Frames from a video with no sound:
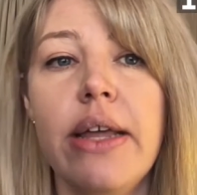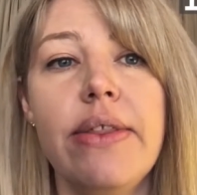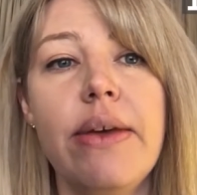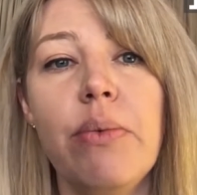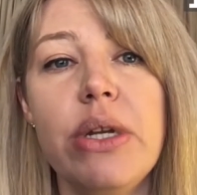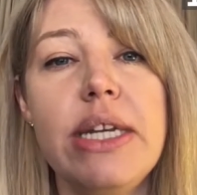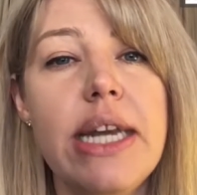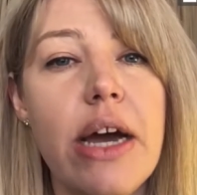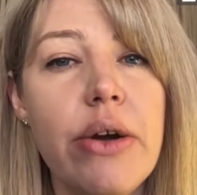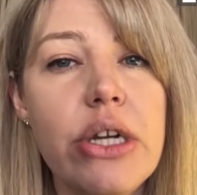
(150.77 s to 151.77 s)
that would
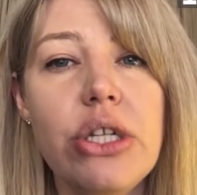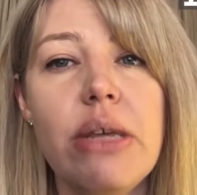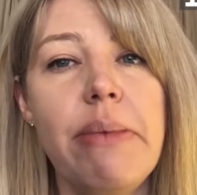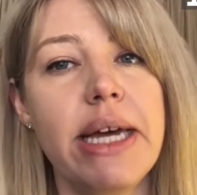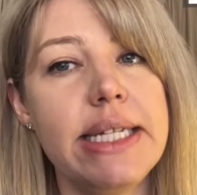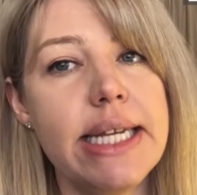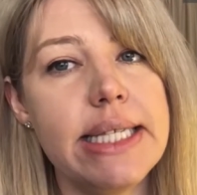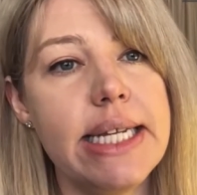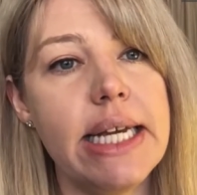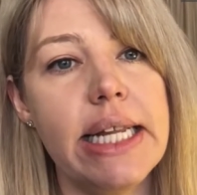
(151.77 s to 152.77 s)
nourish them
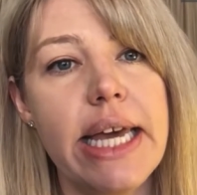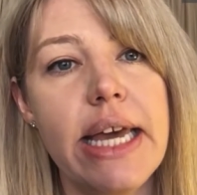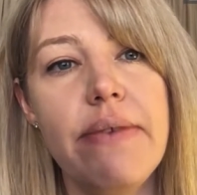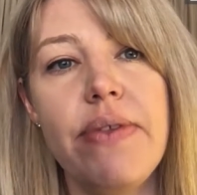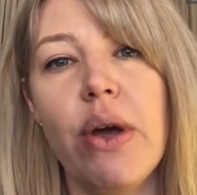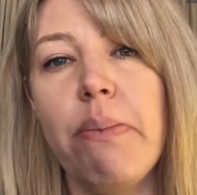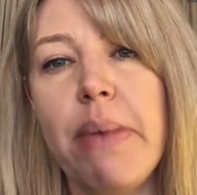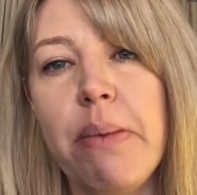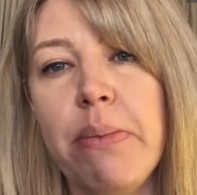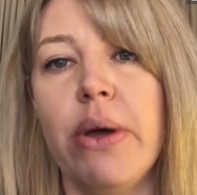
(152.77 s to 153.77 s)
artistically if they're a
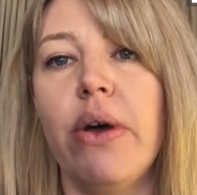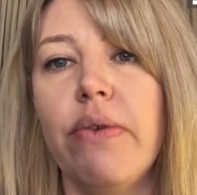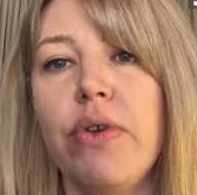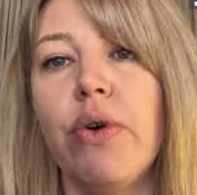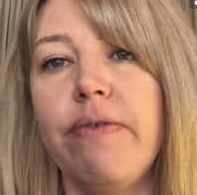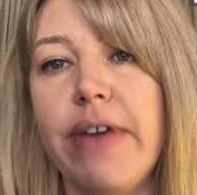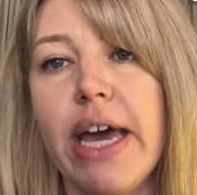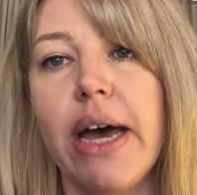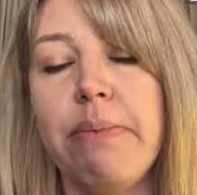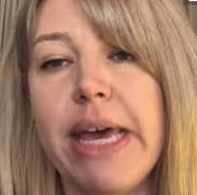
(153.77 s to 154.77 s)
member of your
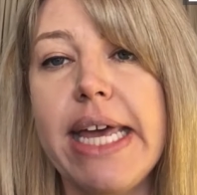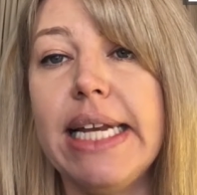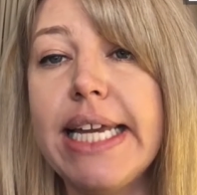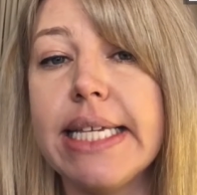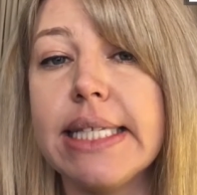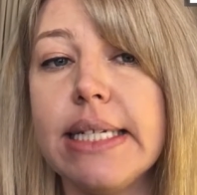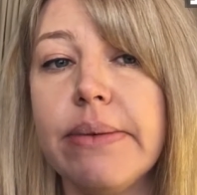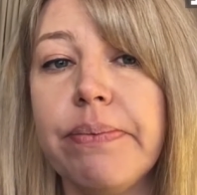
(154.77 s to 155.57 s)
VIP list.